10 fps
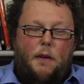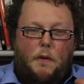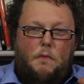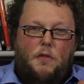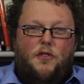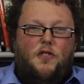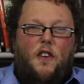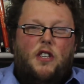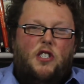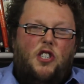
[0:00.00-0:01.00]
But when Moffat's
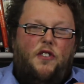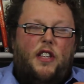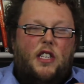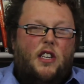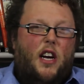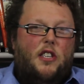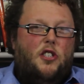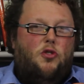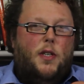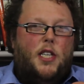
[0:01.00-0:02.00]
involved, I just think there's a
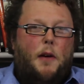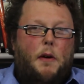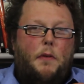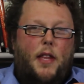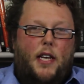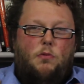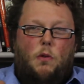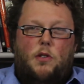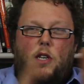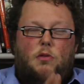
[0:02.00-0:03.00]
twist coming up, and that's
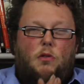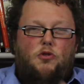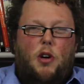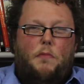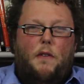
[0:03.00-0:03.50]
one as I saw jump.